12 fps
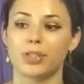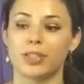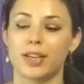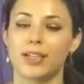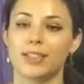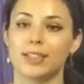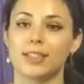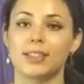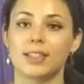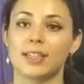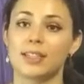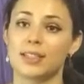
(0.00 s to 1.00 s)
size and
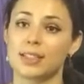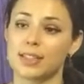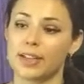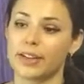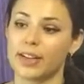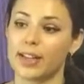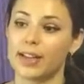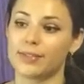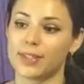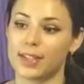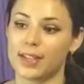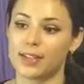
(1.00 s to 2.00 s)
sedentary
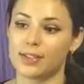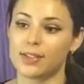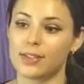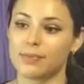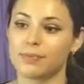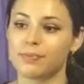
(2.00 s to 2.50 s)
lifestyles.